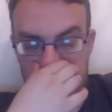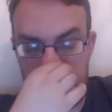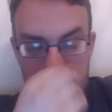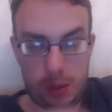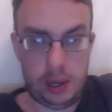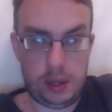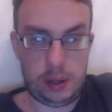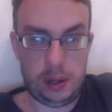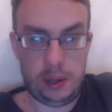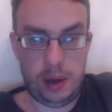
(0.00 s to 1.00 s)
and
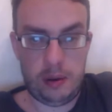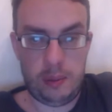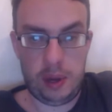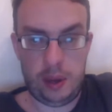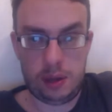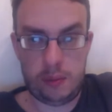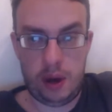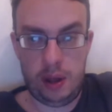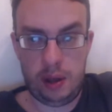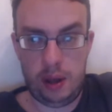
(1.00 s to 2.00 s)
potentially Terapeak as
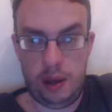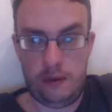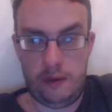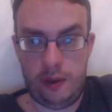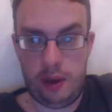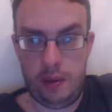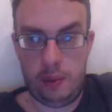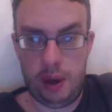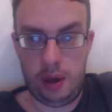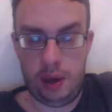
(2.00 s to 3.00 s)
well if
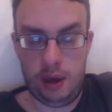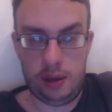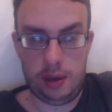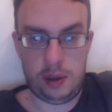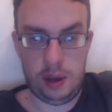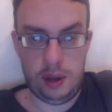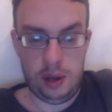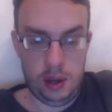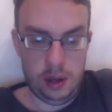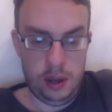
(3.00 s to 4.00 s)
eBay is
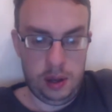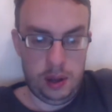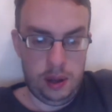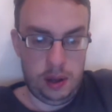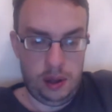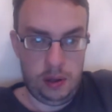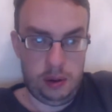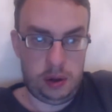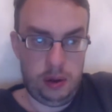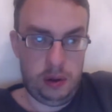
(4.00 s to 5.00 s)
not
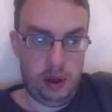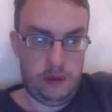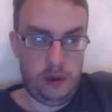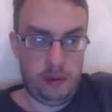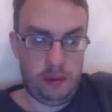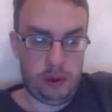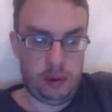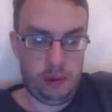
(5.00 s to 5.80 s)
showing anything, which